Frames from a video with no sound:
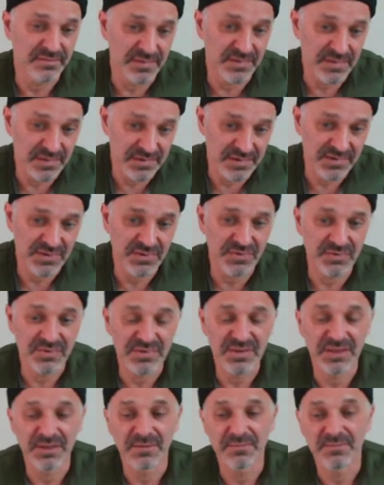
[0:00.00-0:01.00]
schools
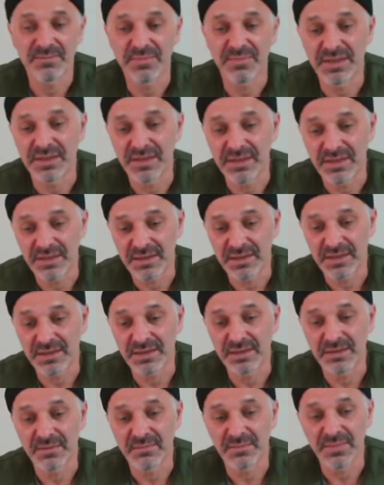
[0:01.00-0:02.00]
keep being
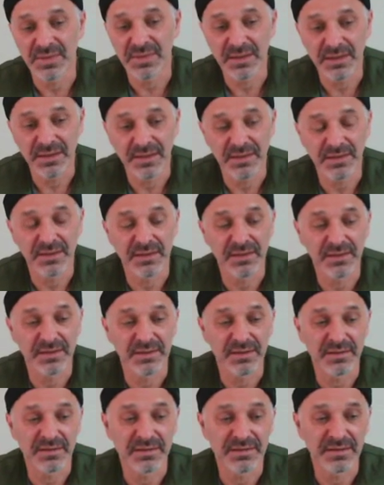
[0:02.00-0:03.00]

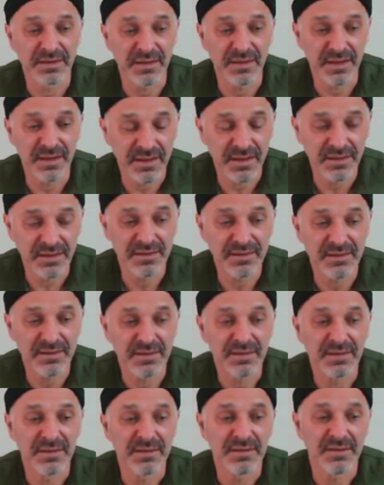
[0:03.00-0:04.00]
delayed.
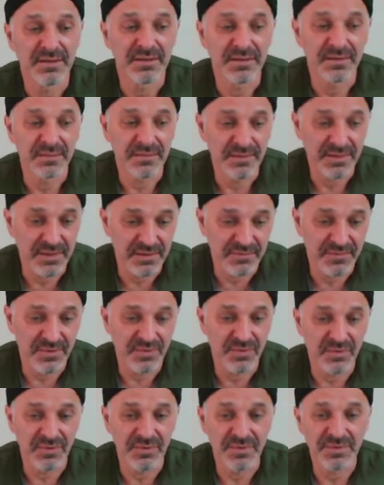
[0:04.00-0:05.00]
Then, of
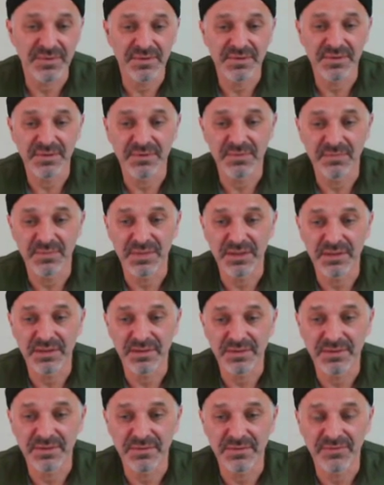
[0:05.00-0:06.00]
course, it would be an
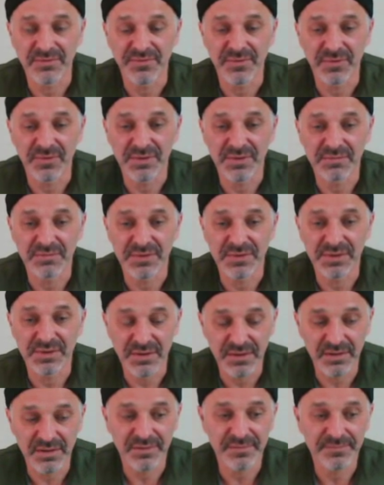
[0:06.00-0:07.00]
issue of force majeure.